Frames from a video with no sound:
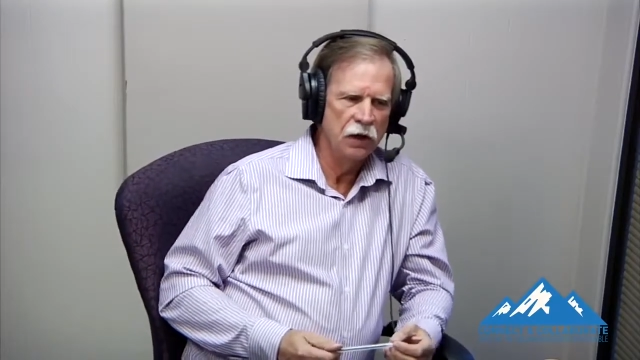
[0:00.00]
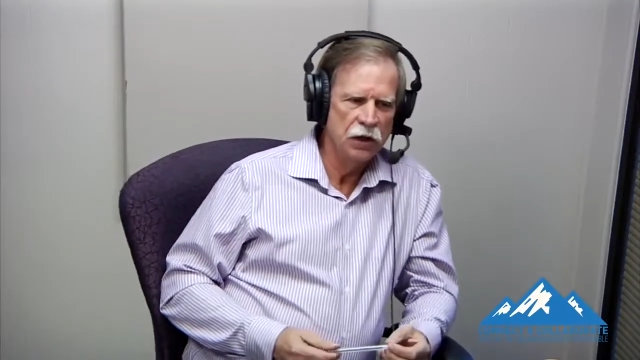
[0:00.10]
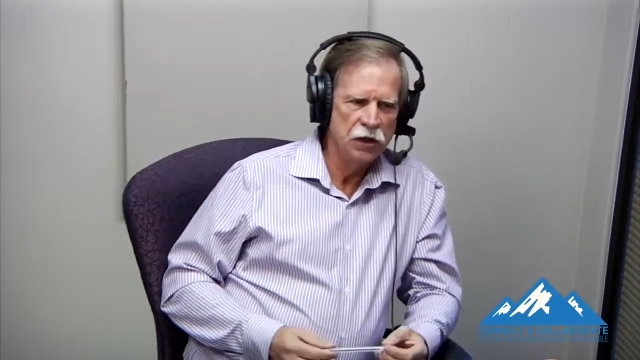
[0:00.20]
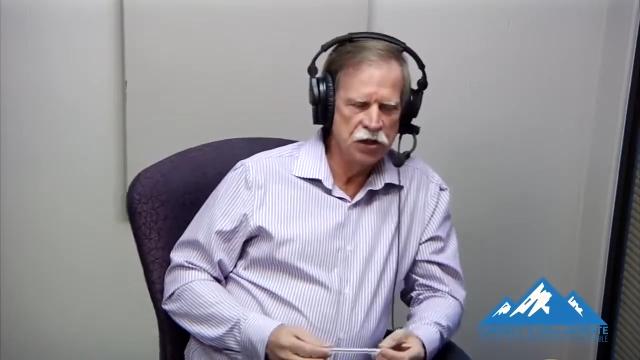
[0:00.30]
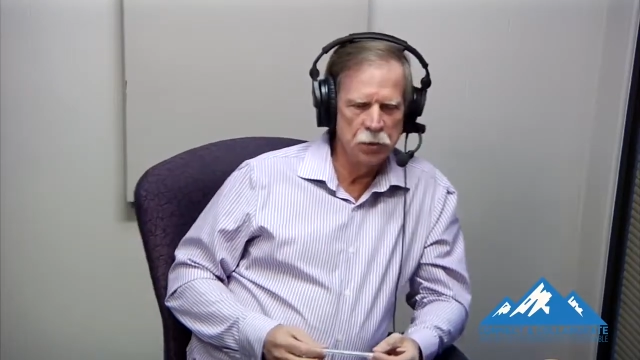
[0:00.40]
it.
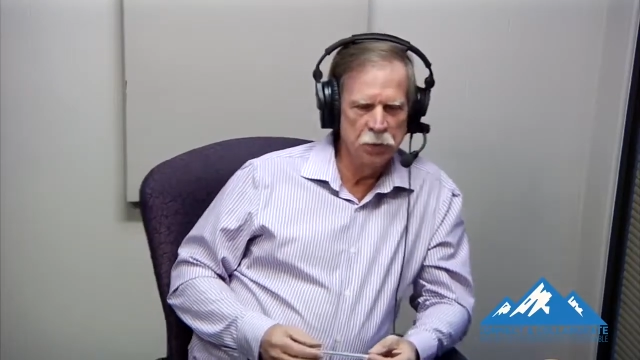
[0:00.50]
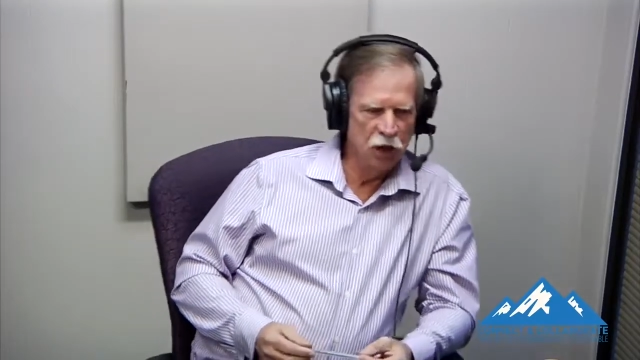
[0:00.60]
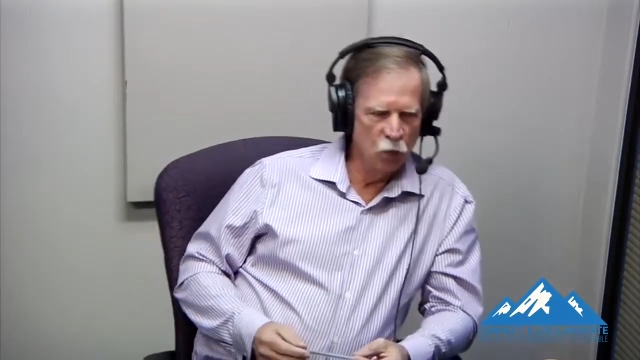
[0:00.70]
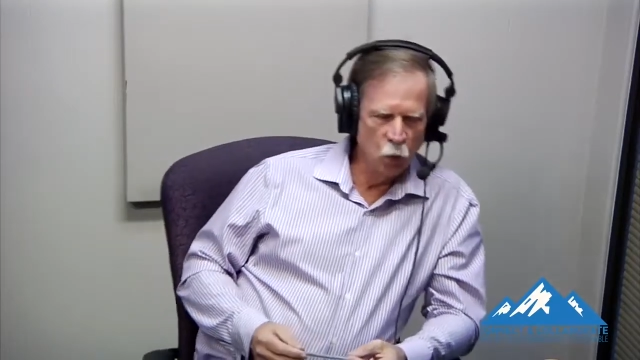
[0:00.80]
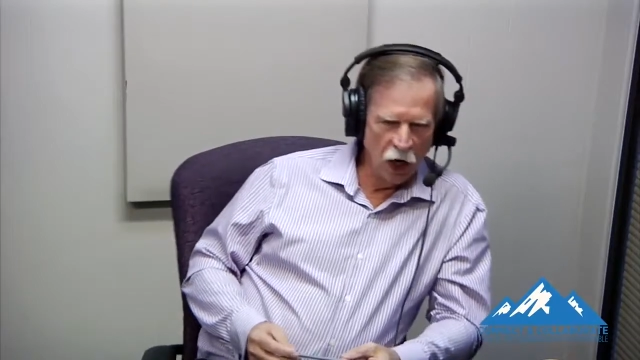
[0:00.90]
Should be
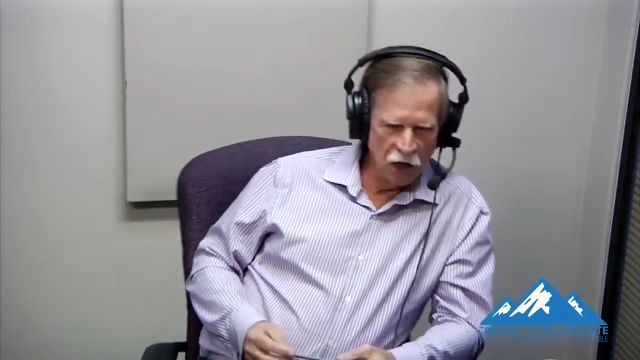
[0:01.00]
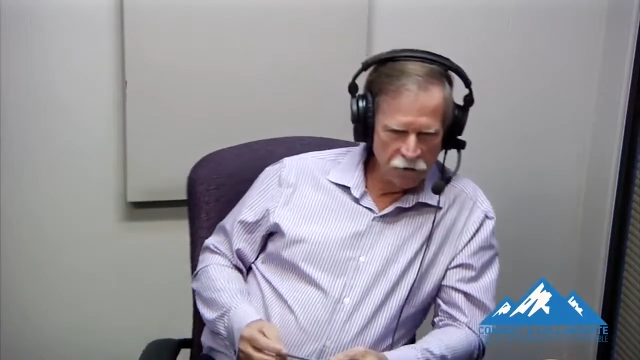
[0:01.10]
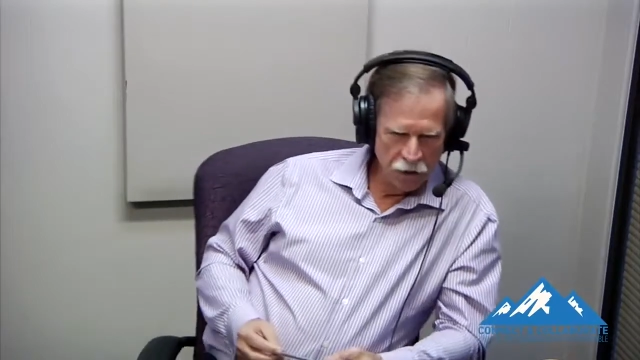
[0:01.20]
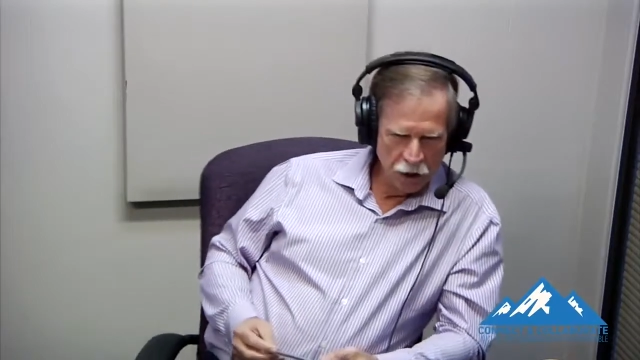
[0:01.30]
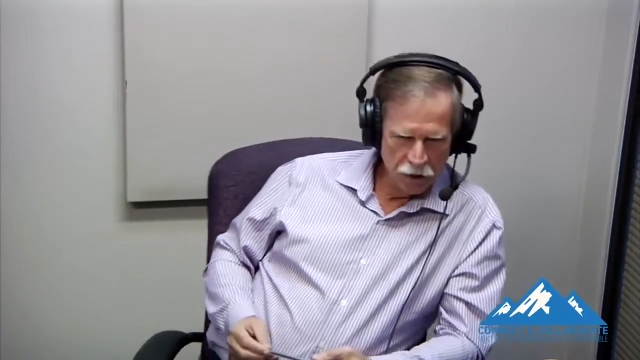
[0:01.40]
your
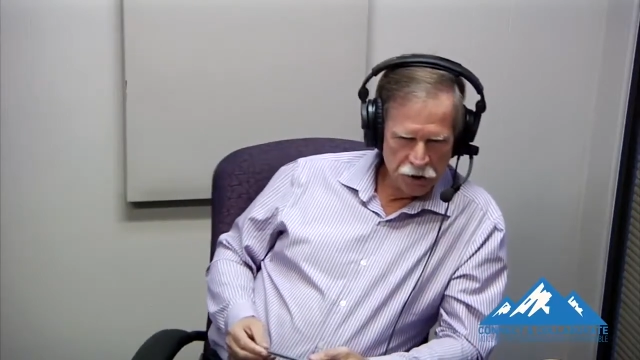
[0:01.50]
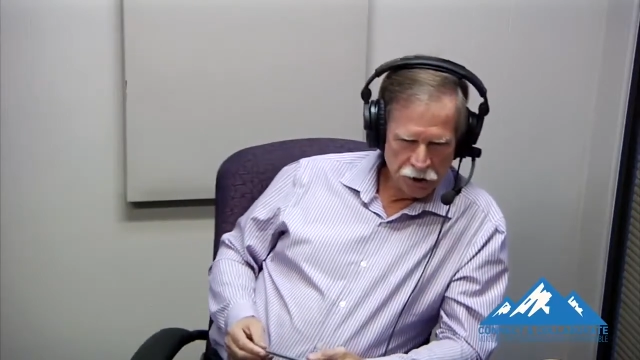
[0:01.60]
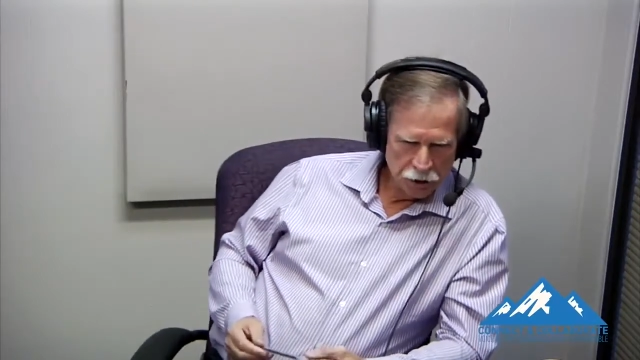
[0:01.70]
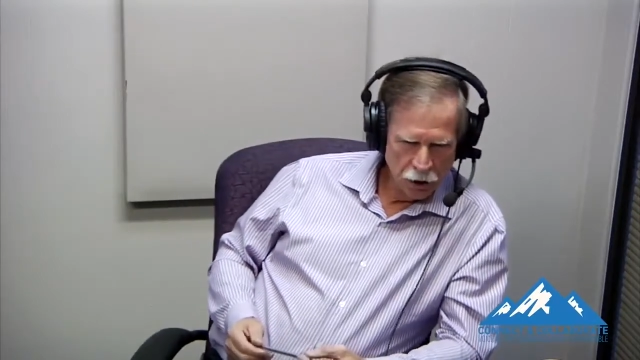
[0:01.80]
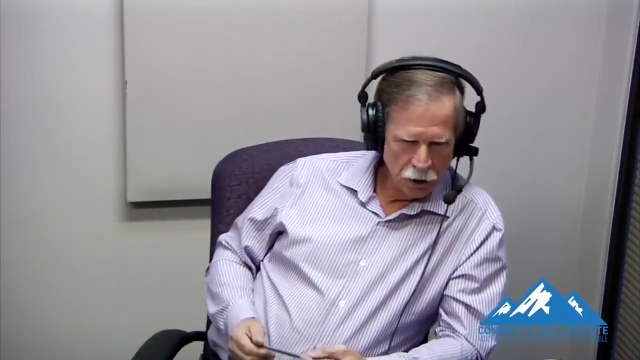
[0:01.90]
wife and not your
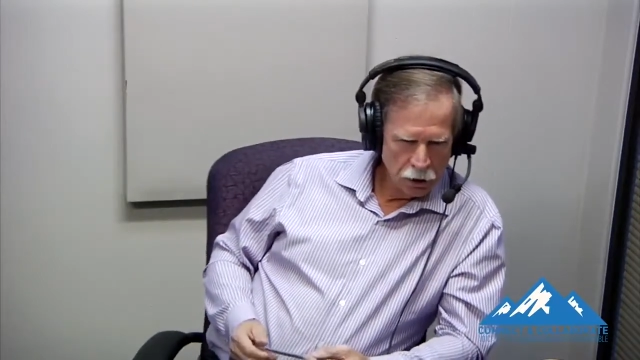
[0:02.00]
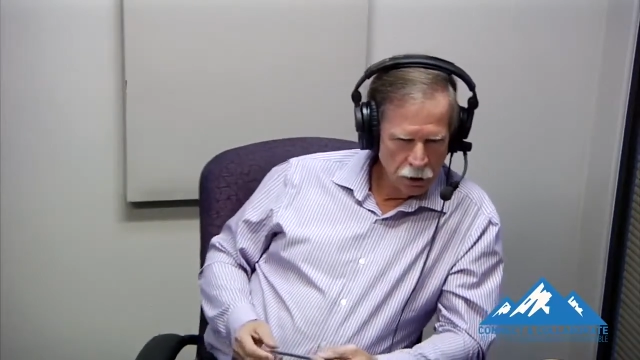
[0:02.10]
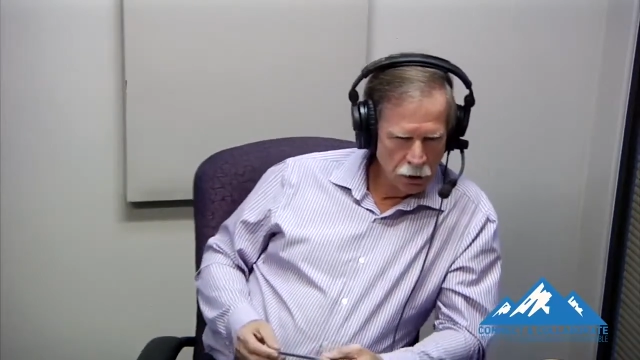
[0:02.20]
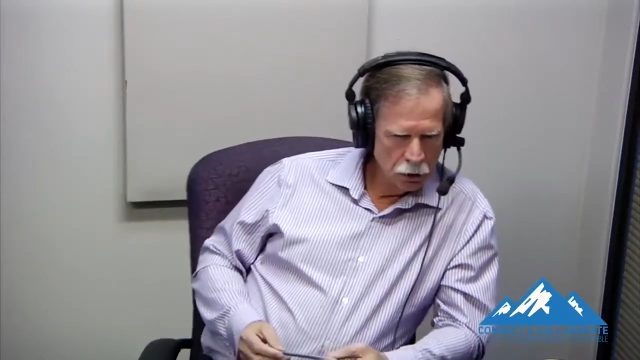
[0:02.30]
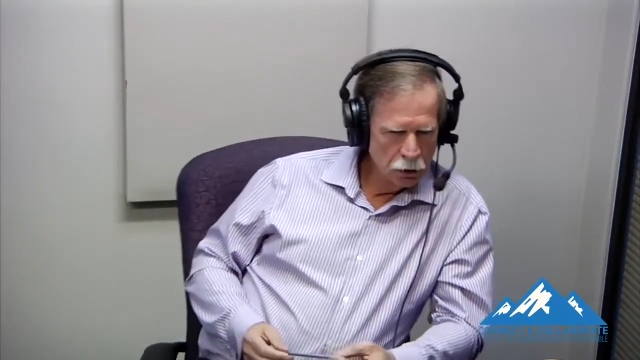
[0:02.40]
shrink,
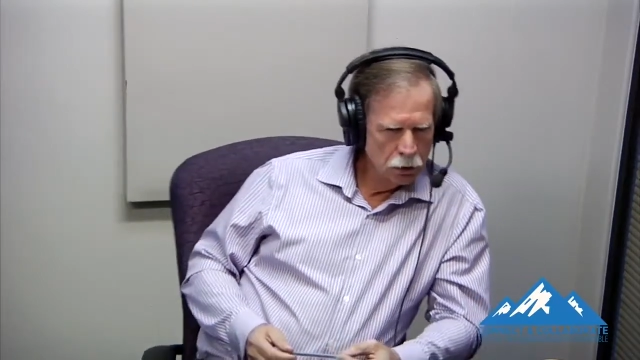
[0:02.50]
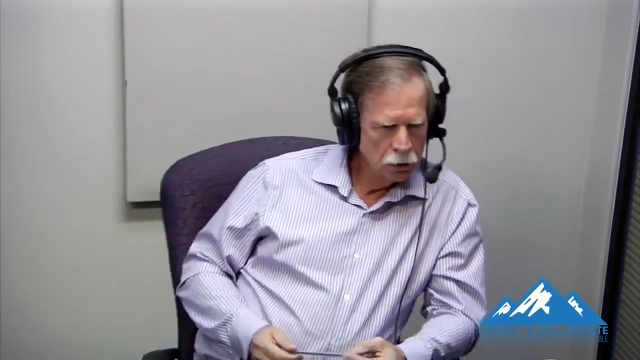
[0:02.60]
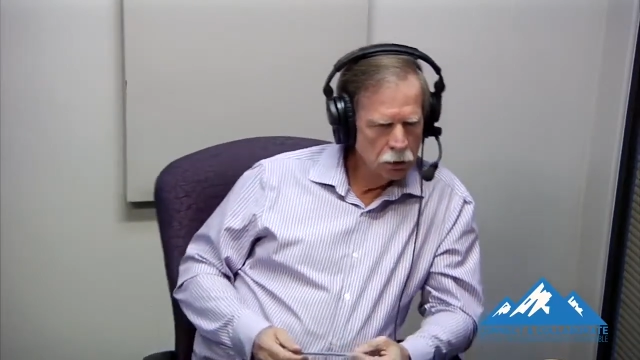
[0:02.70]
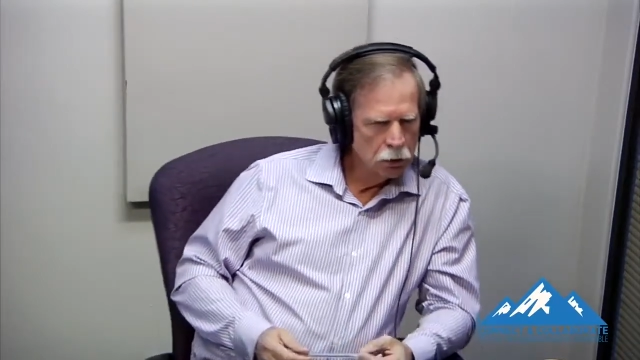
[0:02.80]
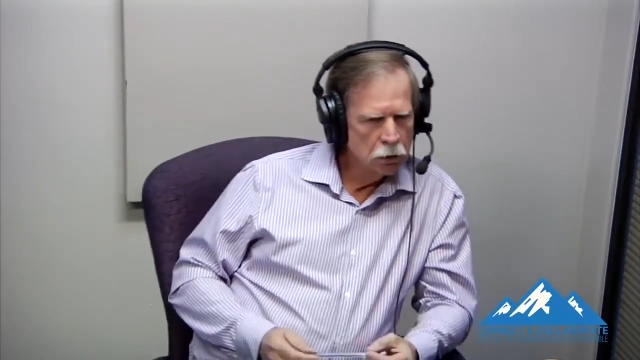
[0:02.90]
you know.
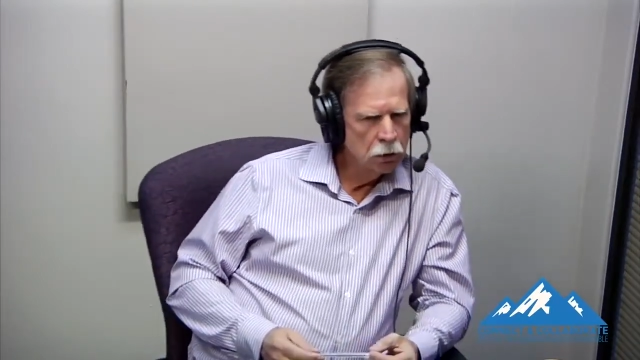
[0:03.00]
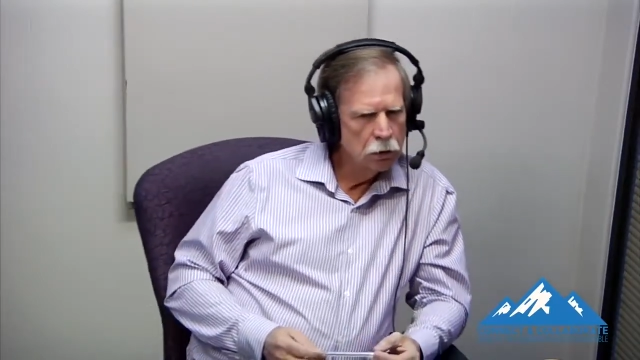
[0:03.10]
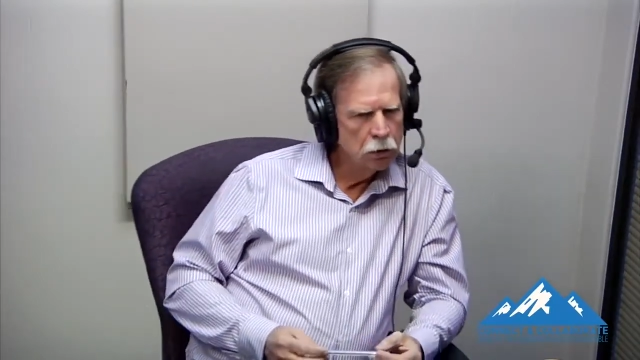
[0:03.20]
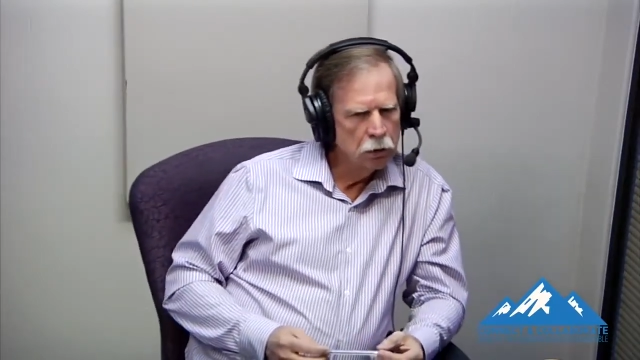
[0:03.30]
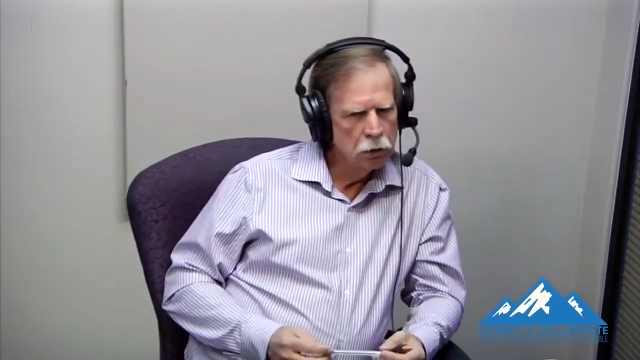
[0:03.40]

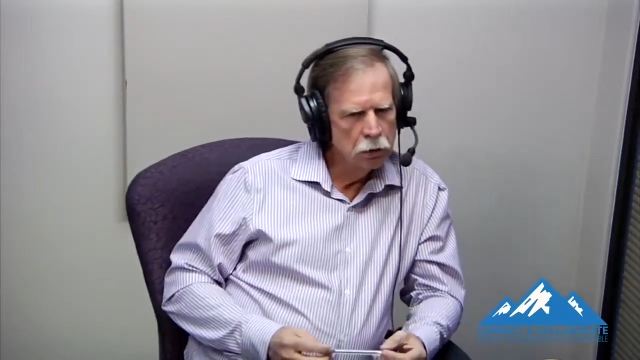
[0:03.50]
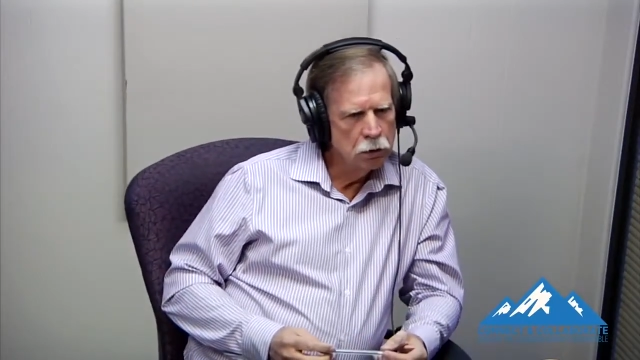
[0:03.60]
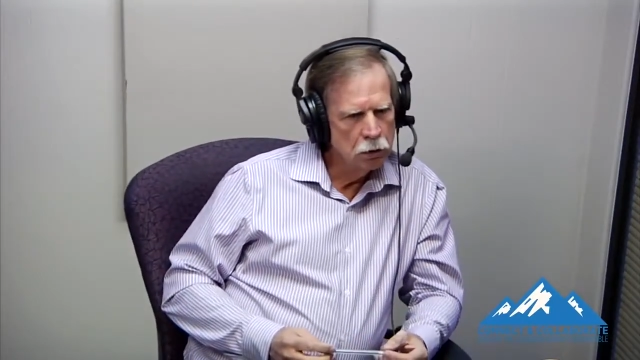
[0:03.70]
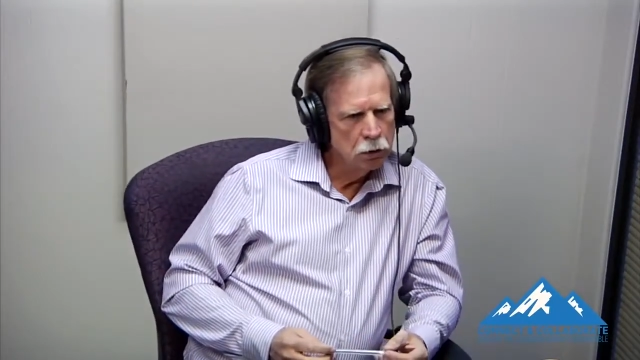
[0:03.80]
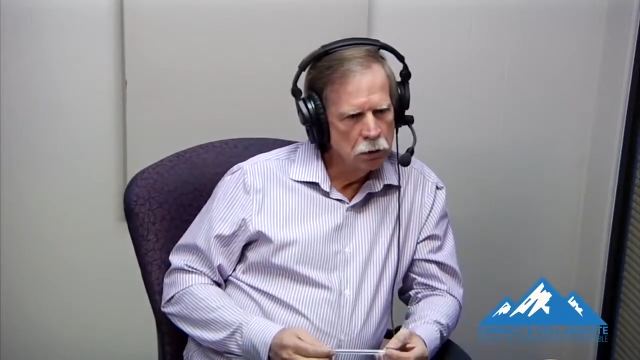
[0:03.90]
Right,
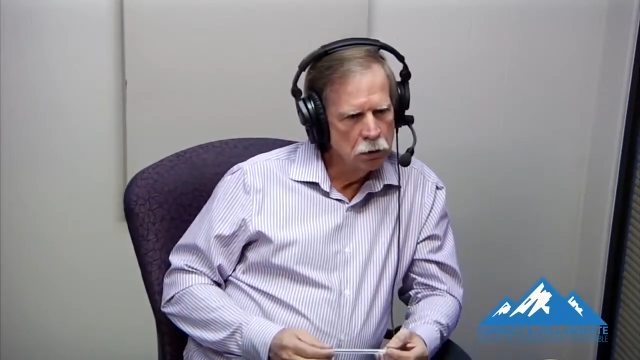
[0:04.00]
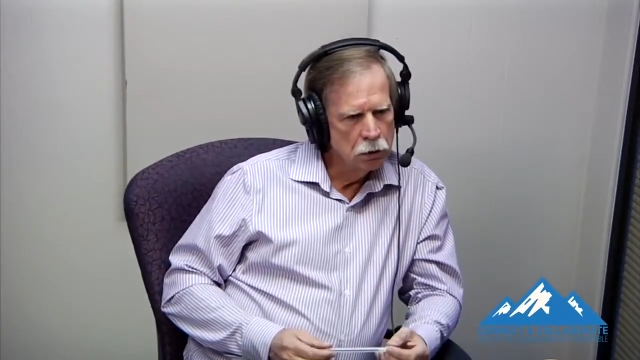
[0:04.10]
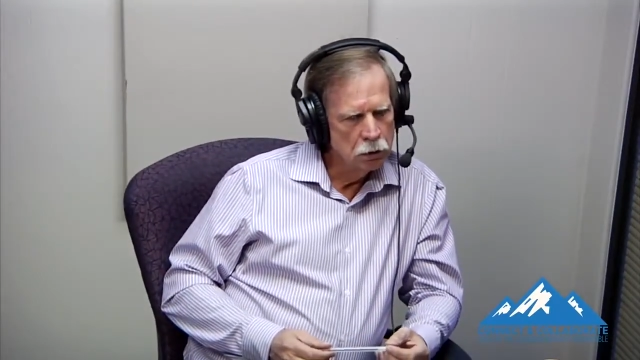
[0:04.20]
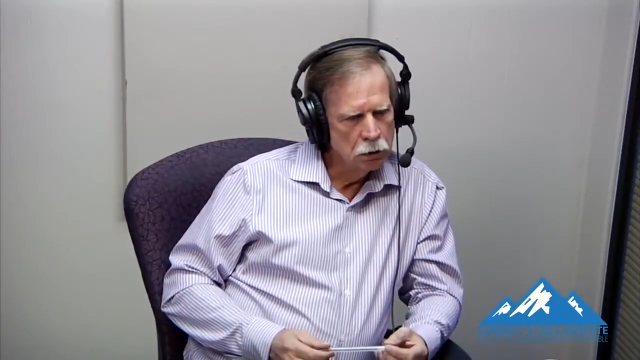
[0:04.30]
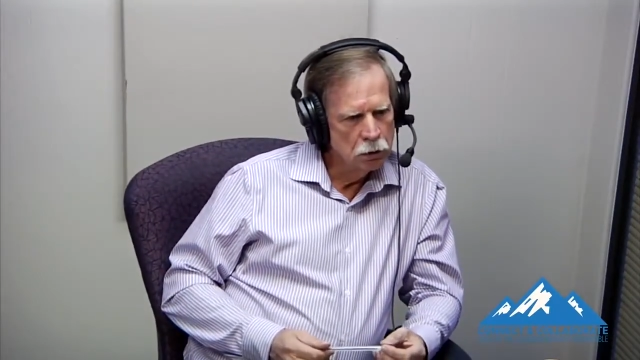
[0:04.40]
right. I think
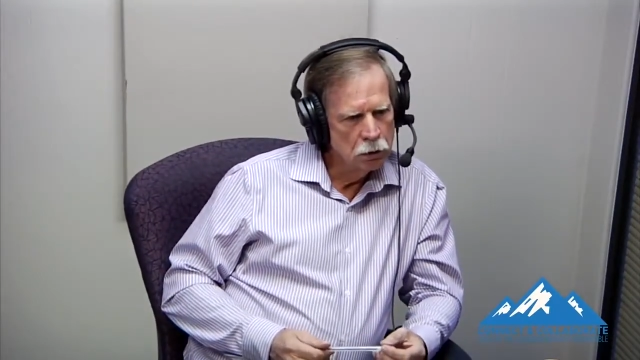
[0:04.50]
that's a